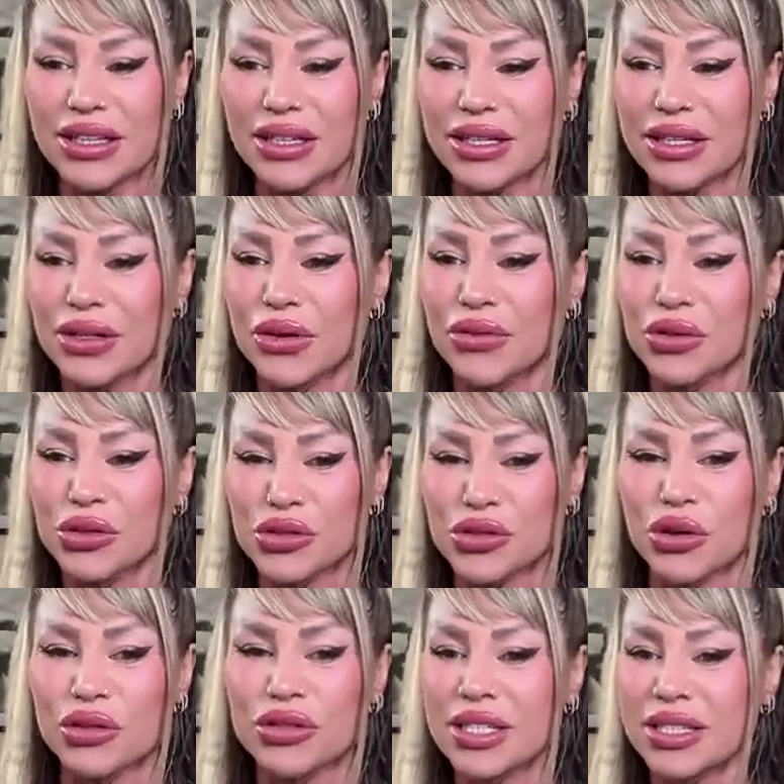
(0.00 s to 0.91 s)
if you're
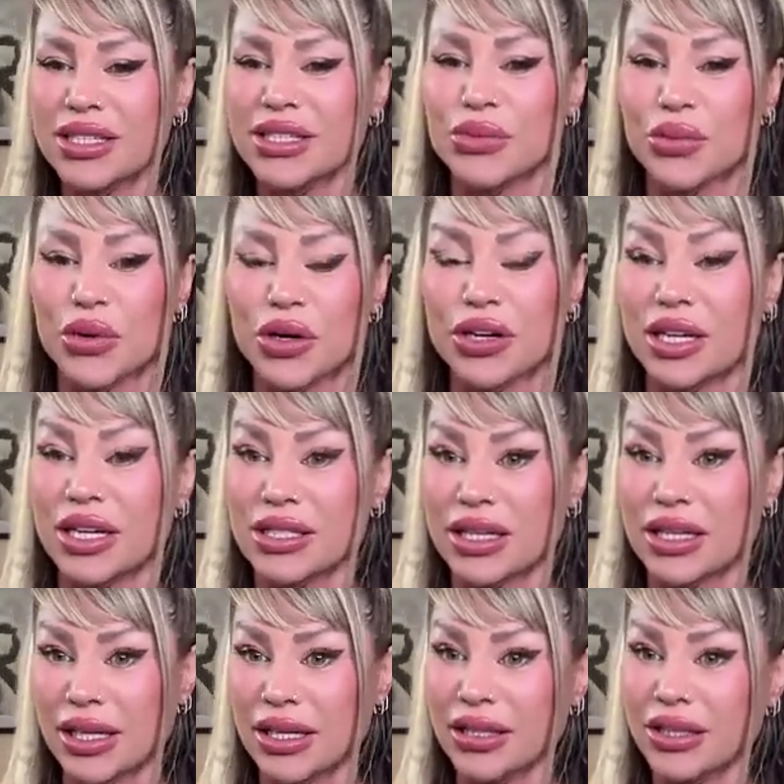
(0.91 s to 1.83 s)
drawn to this work
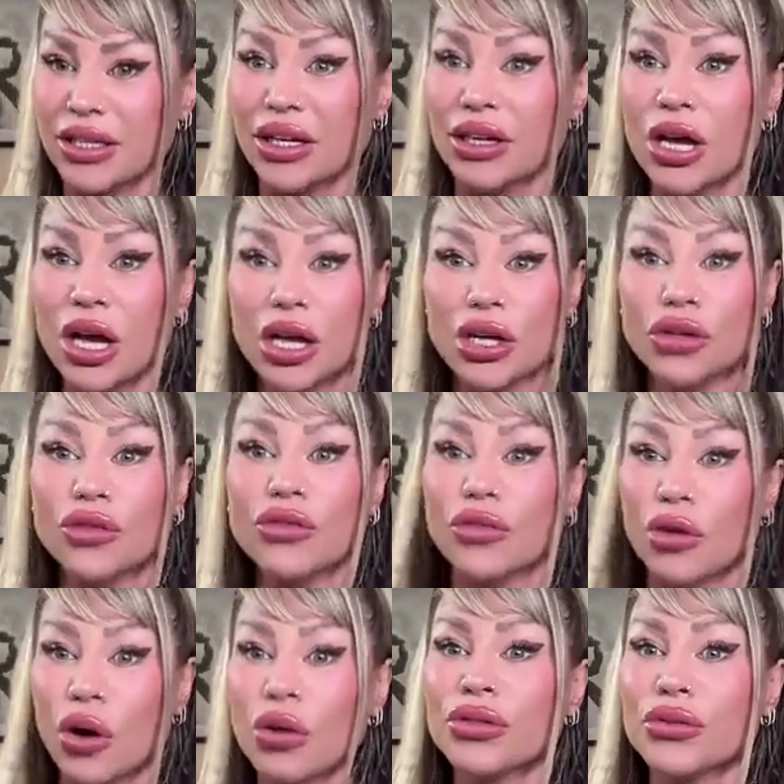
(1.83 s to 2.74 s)
as a healer,
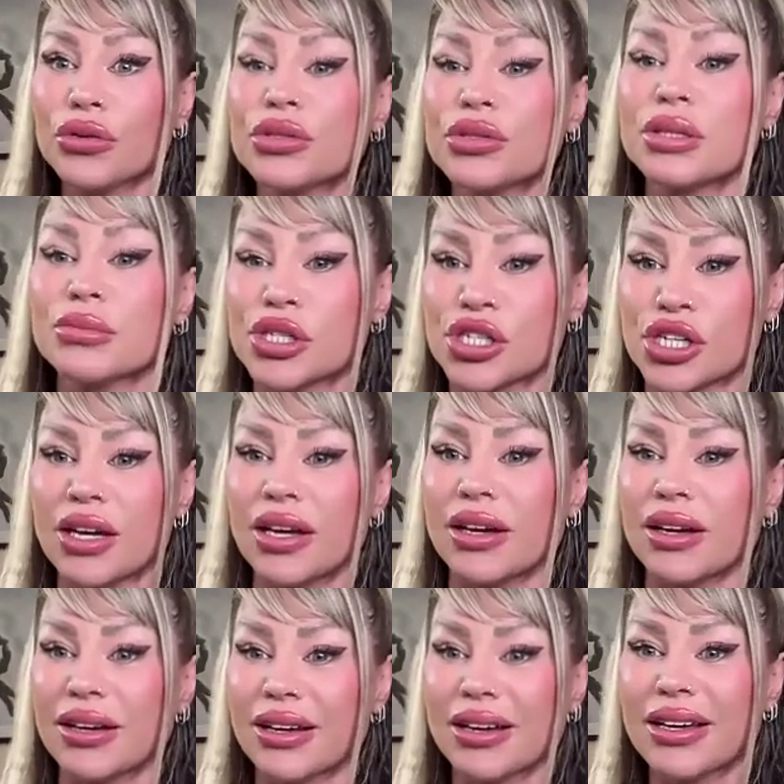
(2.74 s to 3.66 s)
you've gone through some
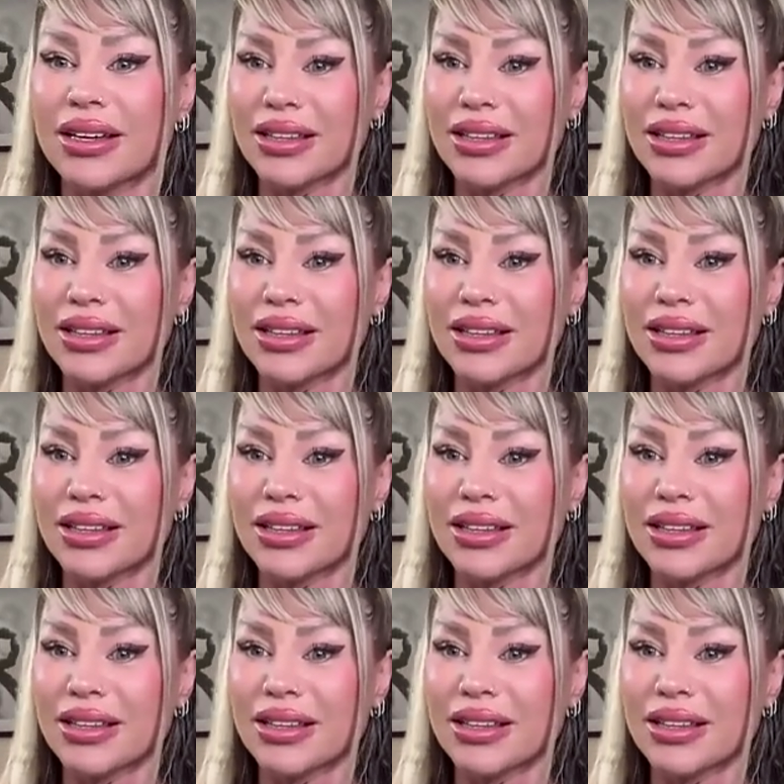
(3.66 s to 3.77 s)
shit.